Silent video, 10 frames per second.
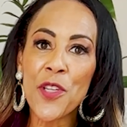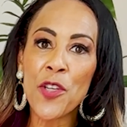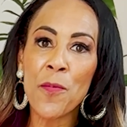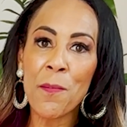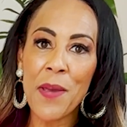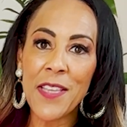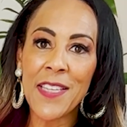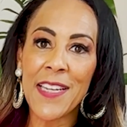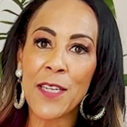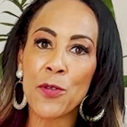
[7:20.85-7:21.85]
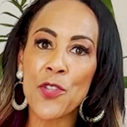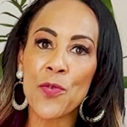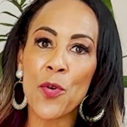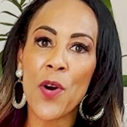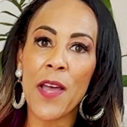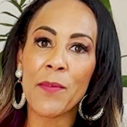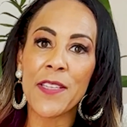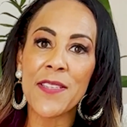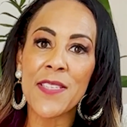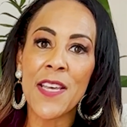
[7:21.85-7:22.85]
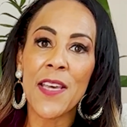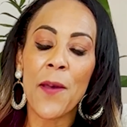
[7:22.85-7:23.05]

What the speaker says: that you meet the language requirements.